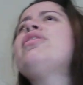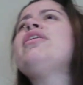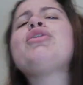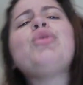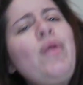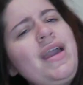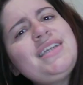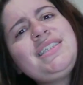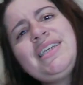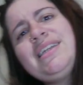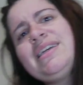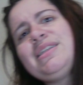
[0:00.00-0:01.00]
their
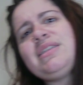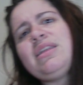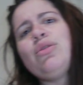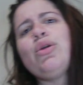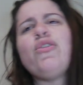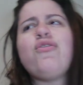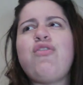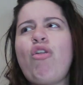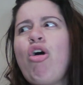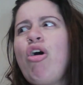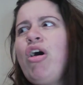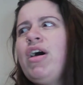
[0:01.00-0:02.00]
craziness and their
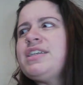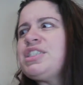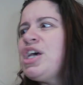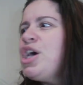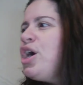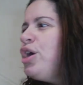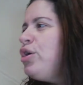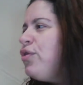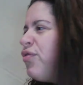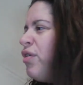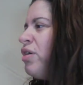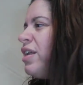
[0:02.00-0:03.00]
flaws. You
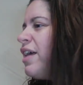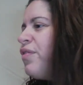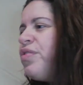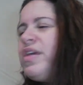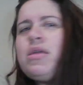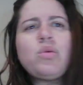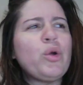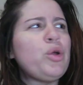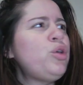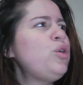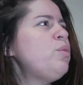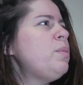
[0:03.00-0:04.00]
felt like these were
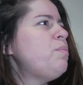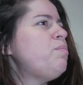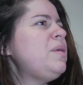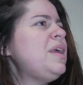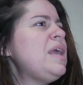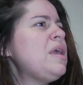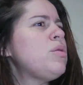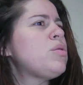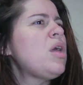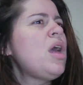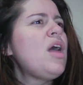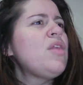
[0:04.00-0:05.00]
human
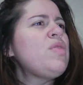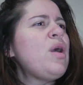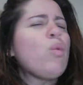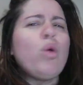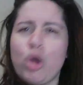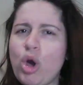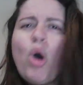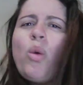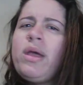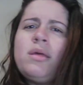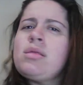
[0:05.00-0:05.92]
beings that were going